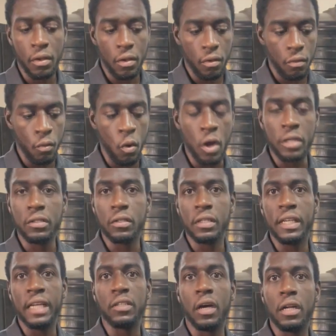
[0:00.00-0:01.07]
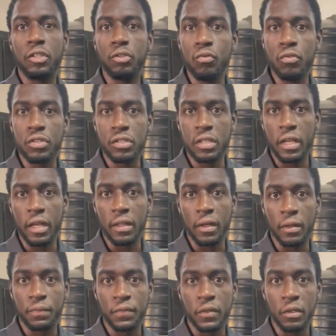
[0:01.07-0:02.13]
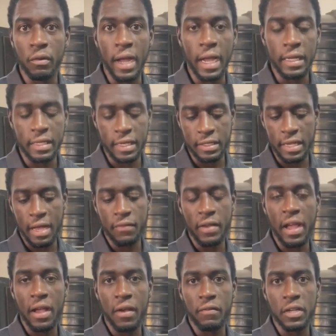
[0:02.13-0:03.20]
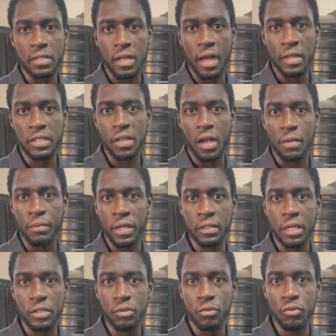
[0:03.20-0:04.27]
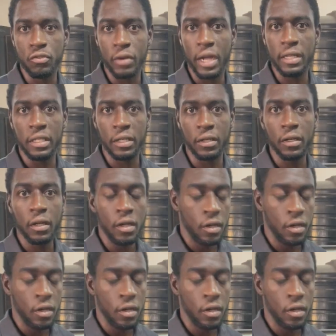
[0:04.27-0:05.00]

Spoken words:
we want to get our tools together, right? You see I have an assortment of tools right here.